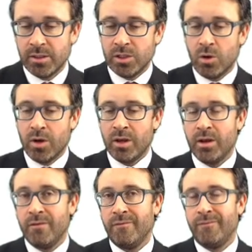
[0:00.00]
because it's
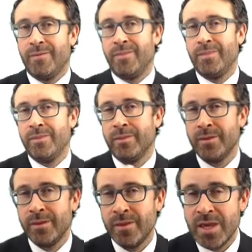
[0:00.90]
looking at
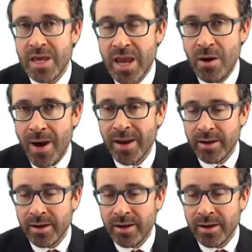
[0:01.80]
the year